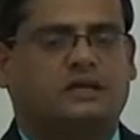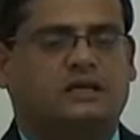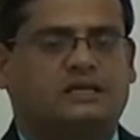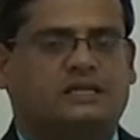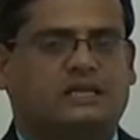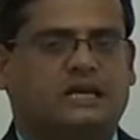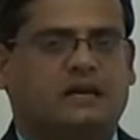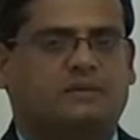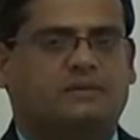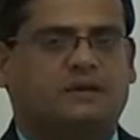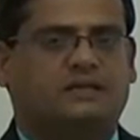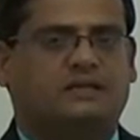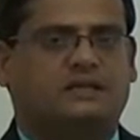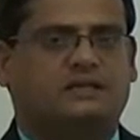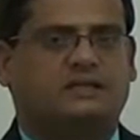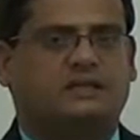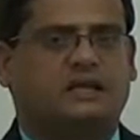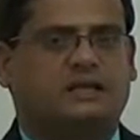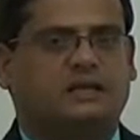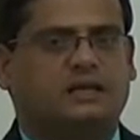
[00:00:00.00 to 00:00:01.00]
JMS
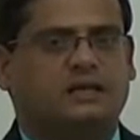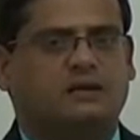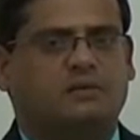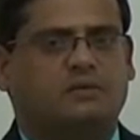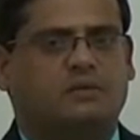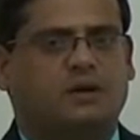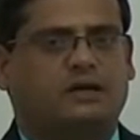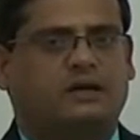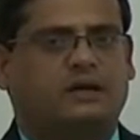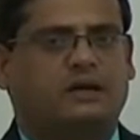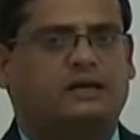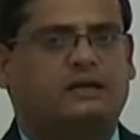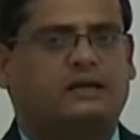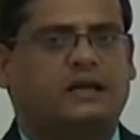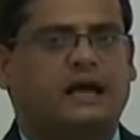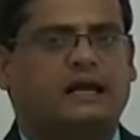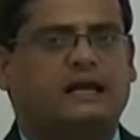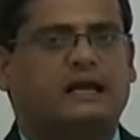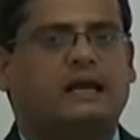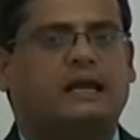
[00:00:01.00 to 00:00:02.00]
is nothing but it
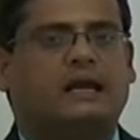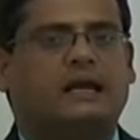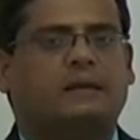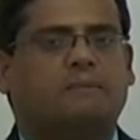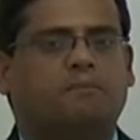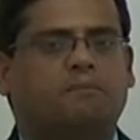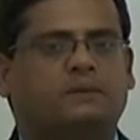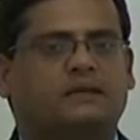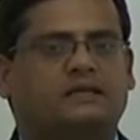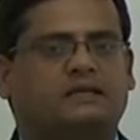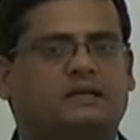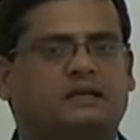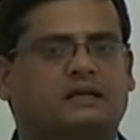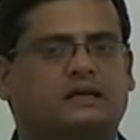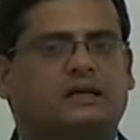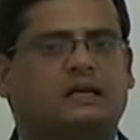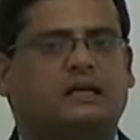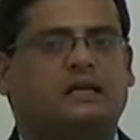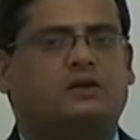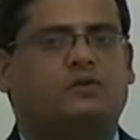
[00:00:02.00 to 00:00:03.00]
can
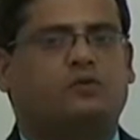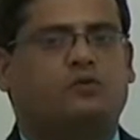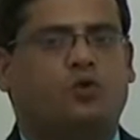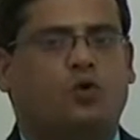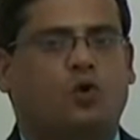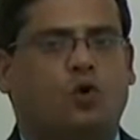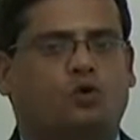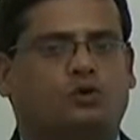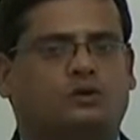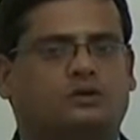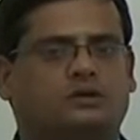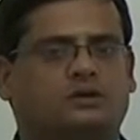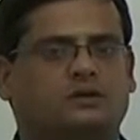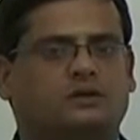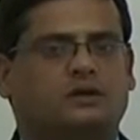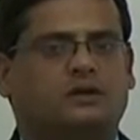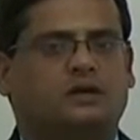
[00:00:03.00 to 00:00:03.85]
implicitly invoked.